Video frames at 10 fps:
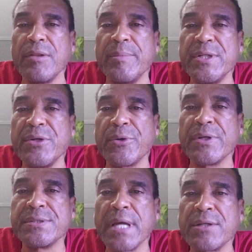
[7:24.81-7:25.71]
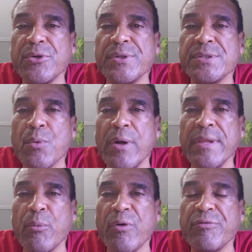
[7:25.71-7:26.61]
The material sector is the one
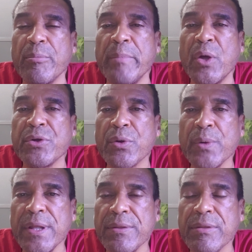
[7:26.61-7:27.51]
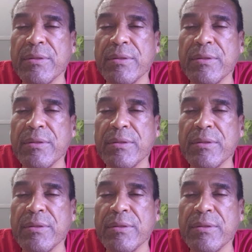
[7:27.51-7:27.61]
that we're familiar with,